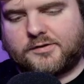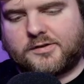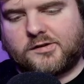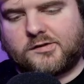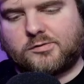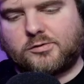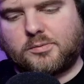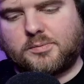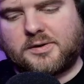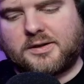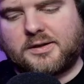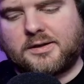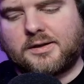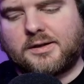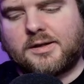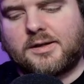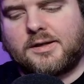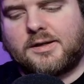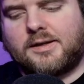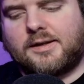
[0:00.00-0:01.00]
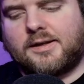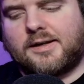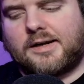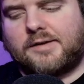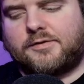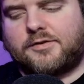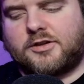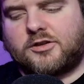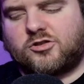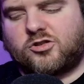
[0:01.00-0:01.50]
This will be
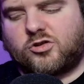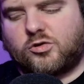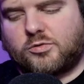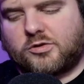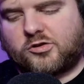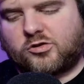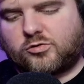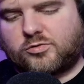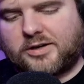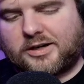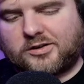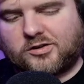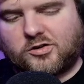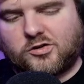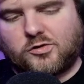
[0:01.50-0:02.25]
leveraged to extract